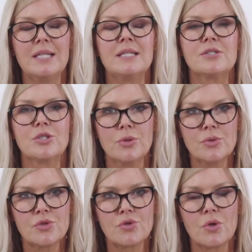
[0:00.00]
It is too
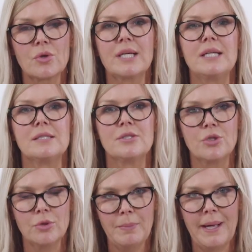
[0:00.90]
strong, it is
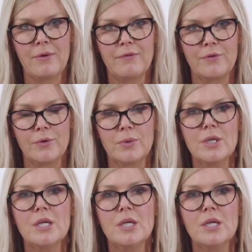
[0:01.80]
too powerful.